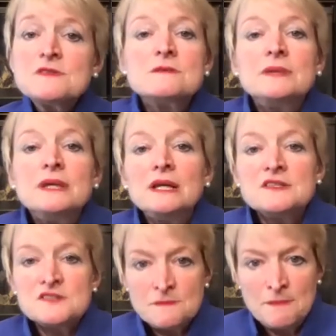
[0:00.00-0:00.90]
the meeting
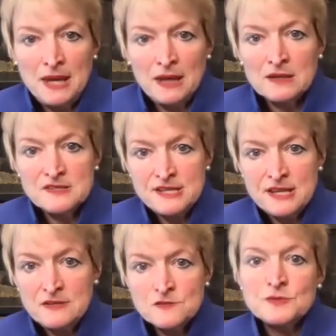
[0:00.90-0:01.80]
is to make
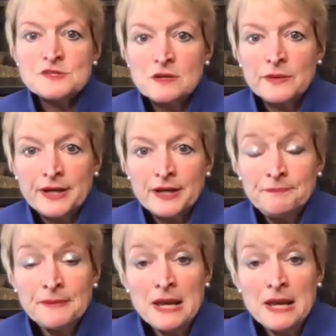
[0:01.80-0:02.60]
sense of what's going on.